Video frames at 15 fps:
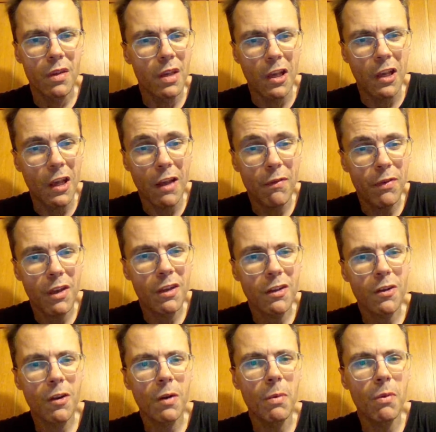Yeah, everything
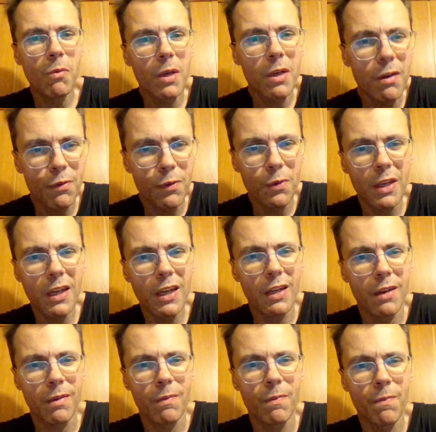is gonna be wonderful then.